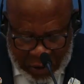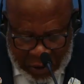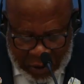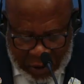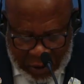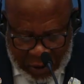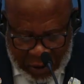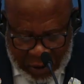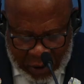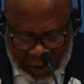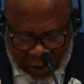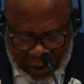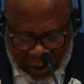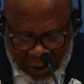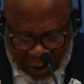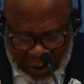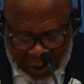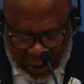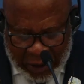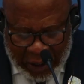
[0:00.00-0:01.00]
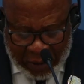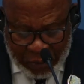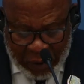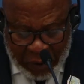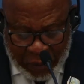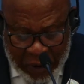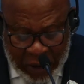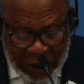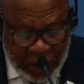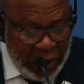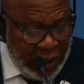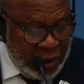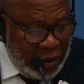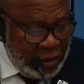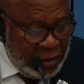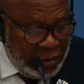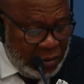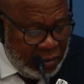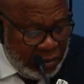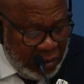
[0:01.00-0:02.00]
let me
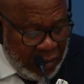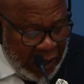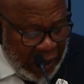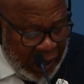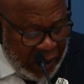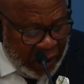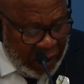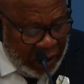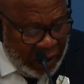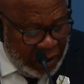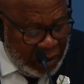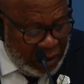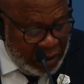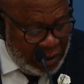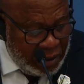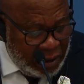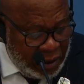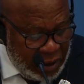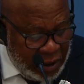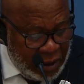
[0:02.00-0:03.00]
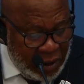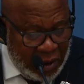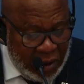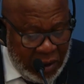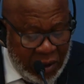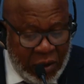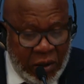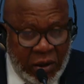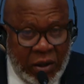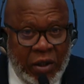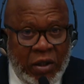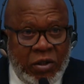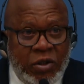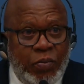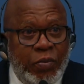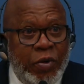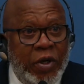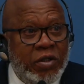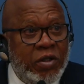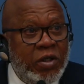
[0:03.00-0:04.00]
begin by
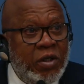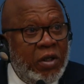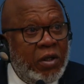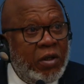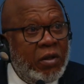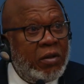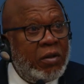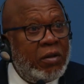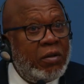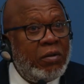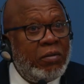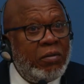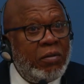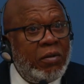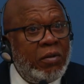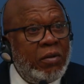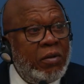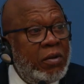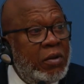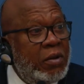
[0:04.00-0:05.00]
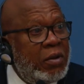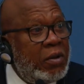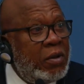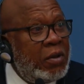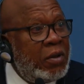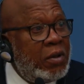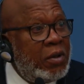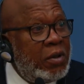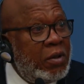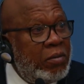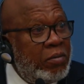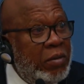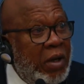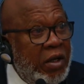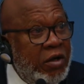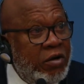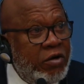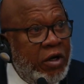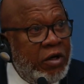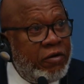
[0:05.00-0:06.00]
expressing my
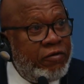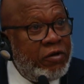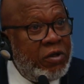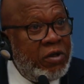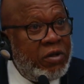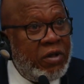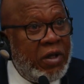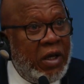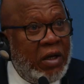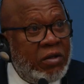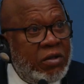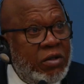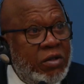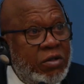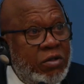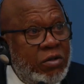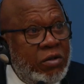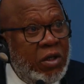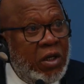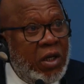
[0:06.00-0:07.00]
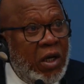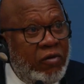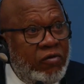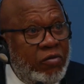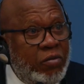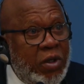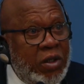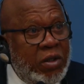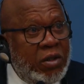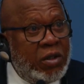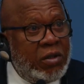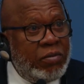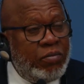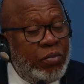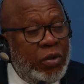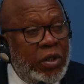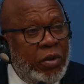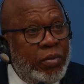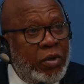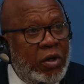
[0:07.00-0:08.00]
grateful thanks to the government and
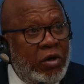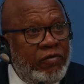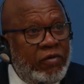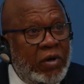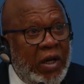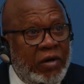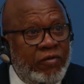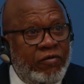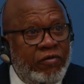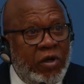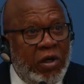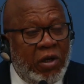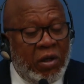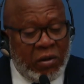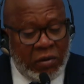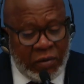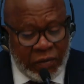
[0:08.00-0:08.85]
people of Latvia